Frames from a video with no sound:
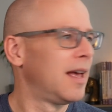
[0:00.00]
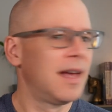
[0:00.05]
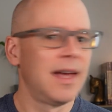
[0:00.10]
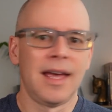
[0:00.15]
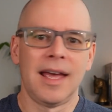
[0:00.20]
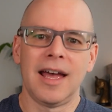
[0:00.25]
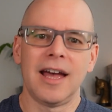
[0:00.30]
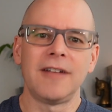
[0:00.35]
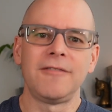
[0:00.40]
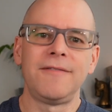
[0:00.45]

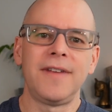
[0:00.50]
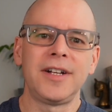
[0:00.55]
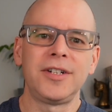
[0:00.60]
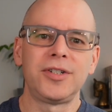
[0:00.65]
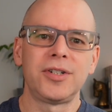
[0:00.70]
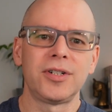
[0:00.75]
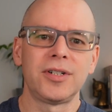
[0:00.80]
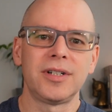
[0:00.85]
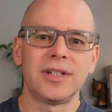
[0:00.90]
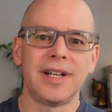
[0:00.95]

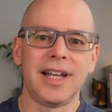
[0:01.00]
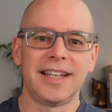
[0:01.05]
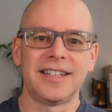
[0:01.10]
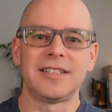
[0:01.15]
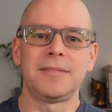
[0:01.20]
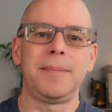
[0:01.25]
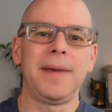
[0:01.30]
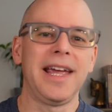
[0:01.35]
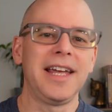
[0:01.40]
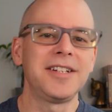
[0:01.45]
adventure
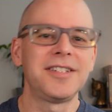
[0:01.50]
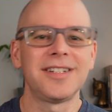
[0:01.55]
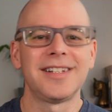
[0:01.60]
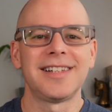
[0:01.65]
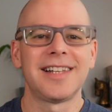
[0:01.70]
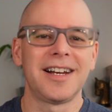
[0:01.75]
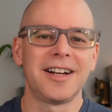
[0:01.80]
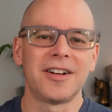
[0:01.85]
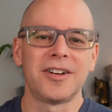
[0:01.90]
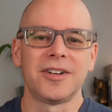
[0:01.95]
expansion
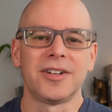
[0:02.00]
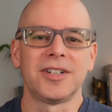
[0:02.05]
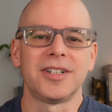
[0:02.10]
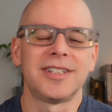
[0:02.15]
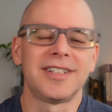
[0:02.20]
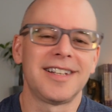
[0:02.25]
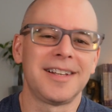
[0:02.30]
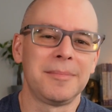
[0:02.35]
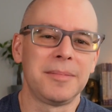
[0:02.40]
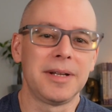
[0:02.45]
that occurs
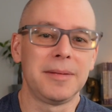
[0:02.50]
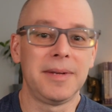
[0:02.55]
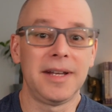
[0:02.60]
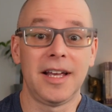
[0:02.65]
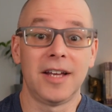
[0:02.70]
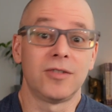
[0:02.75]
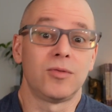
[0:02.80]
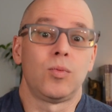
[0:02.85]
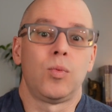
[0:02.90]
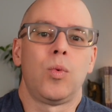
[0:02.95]
simply
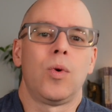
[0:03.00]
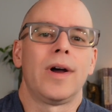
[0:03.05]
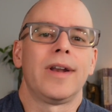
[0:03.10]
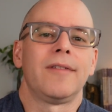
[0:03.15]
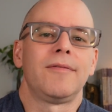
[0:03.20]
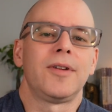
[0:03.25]
because one of your